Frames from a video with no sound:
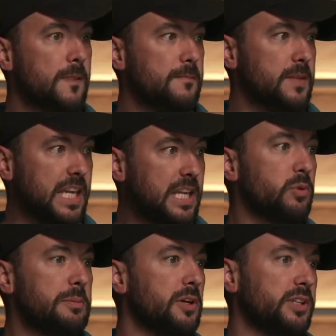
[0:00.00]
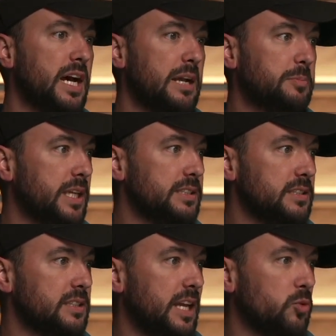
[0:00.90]
He rebuilt the high
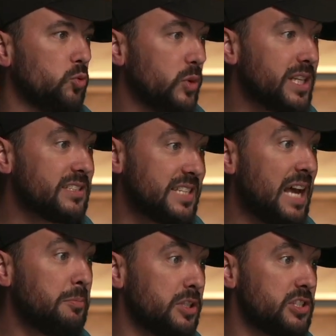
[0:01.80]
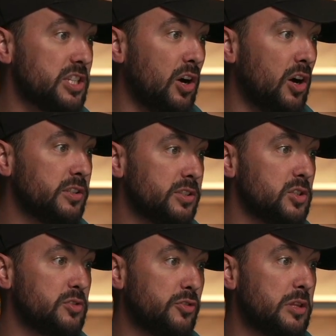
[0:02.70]
places and reestablished the
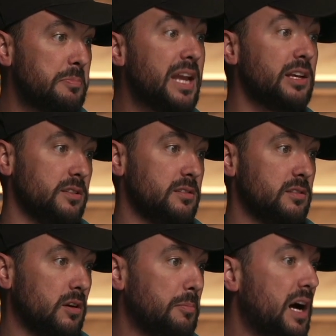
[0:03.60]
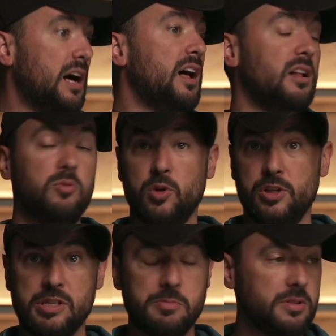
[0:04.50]
altars for the Baals, or Baal
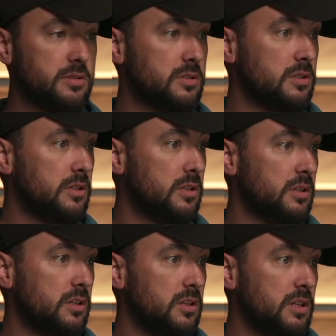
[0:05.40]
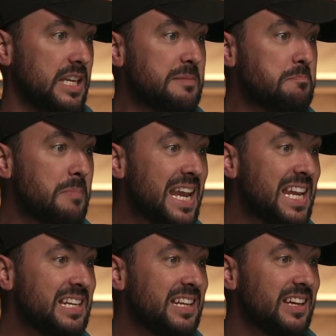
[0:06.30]
worship. He
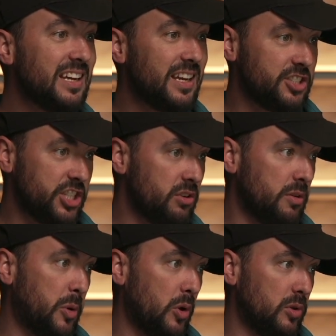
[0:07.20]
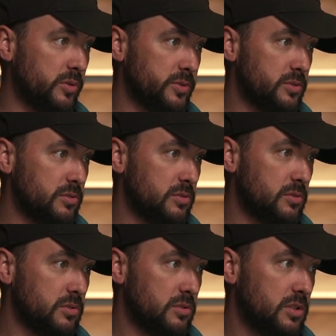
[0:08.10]
made Asherah poles
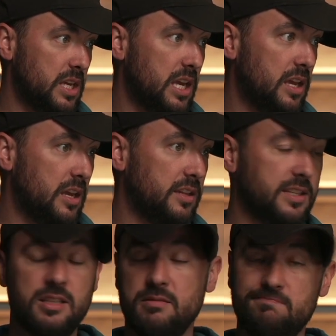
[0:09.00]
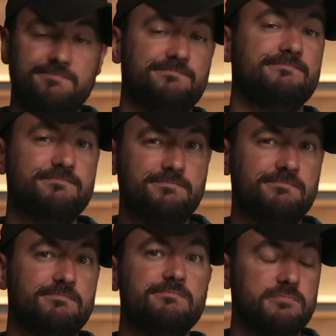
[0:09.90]
that,
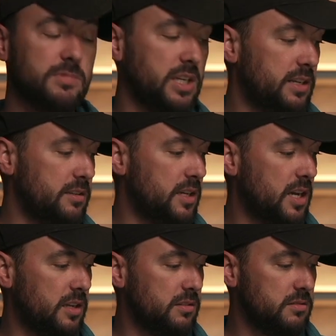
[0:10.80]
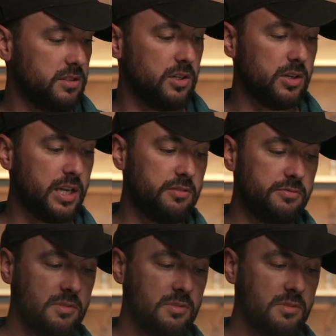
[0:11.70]
all right, you know, kind of